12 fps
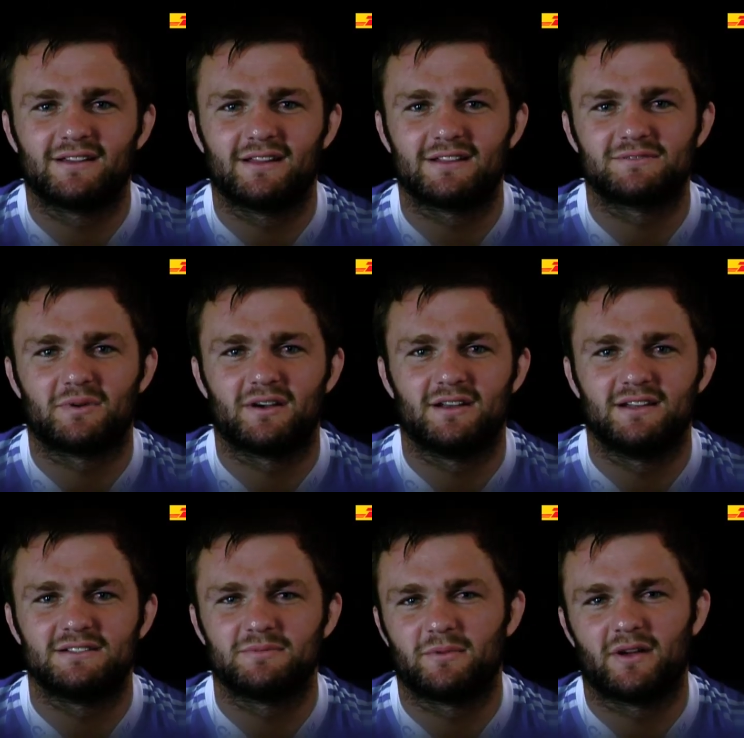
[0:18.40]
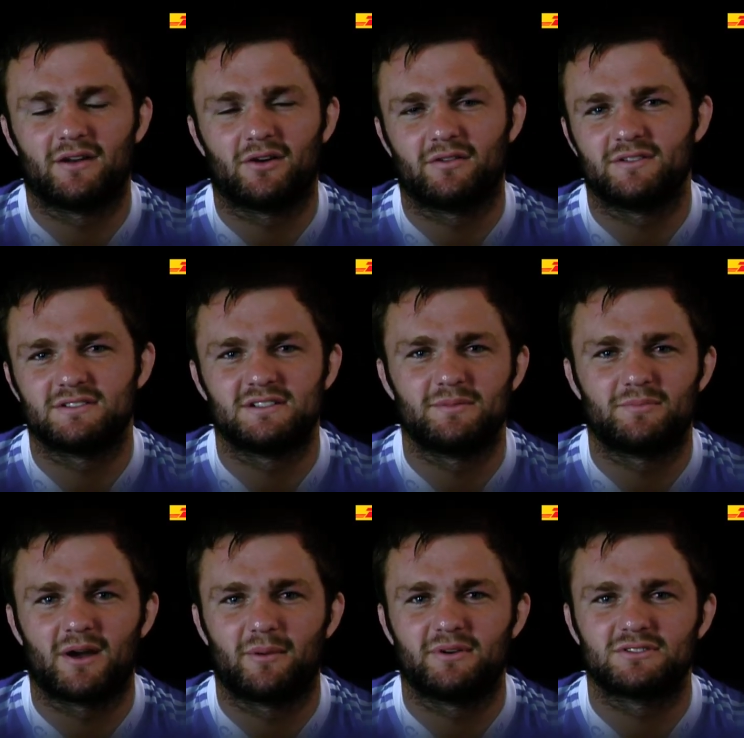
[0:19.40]
that's my earliest memory. And obviously
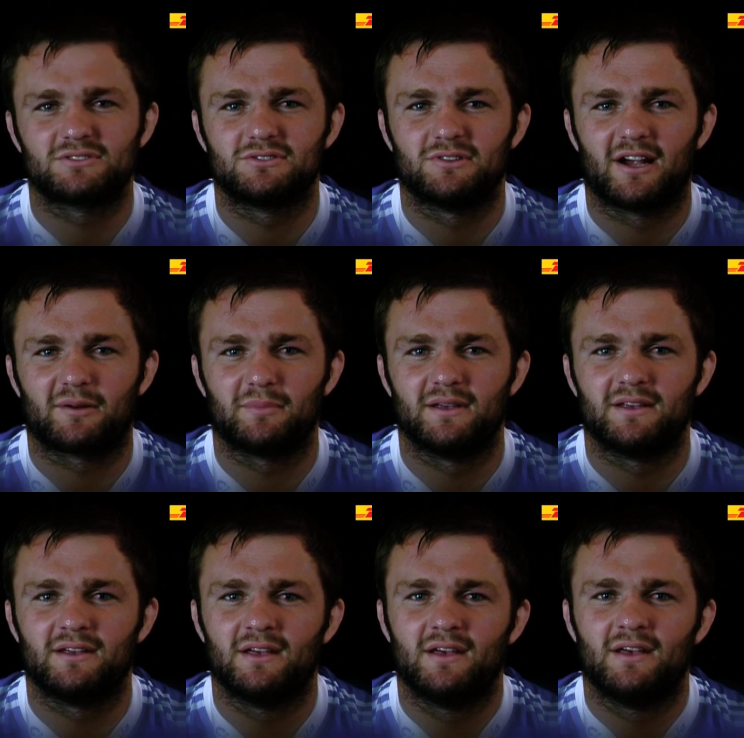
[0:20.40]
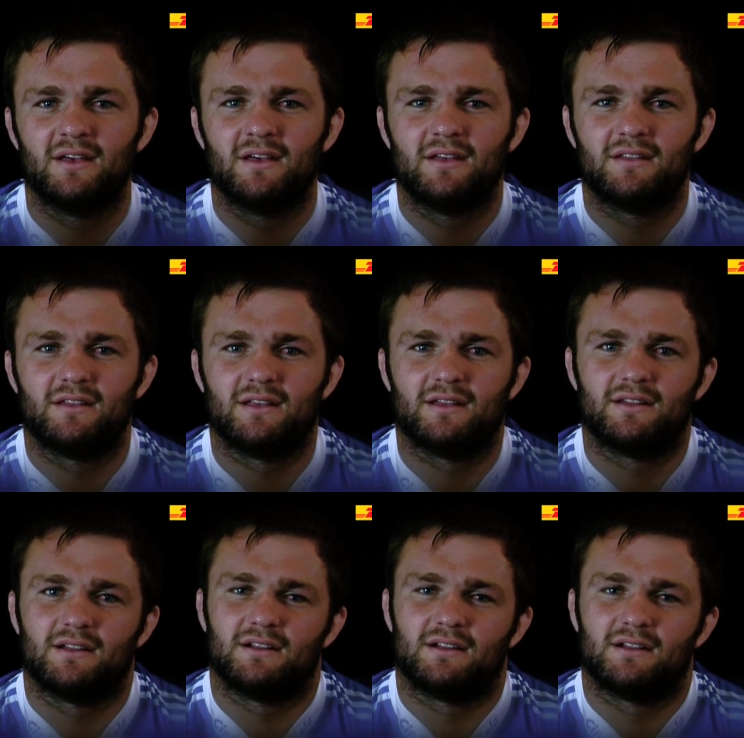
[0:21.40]
primary school rugby, being the